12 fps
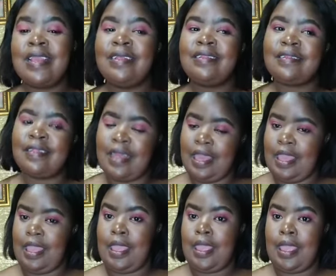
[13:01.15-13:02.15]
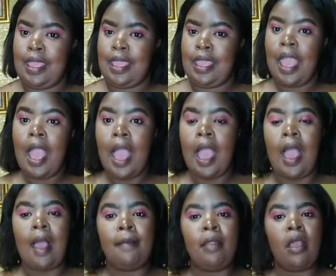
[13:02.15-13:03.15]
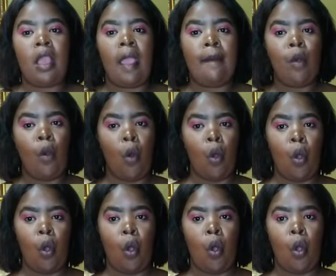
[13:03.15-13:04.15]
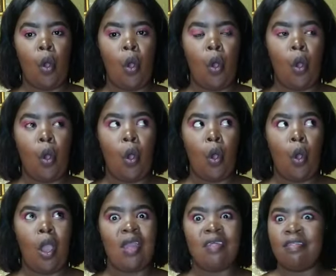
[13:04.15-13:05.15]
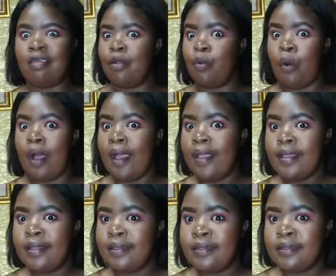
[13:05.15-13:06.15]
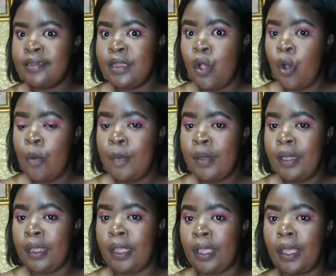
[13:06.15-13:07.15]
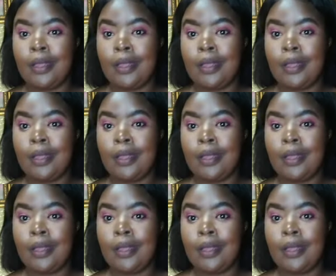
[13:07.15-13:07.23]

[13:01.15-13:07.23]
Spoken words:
He is there. I'm like, Bible. Then why isn't he opening?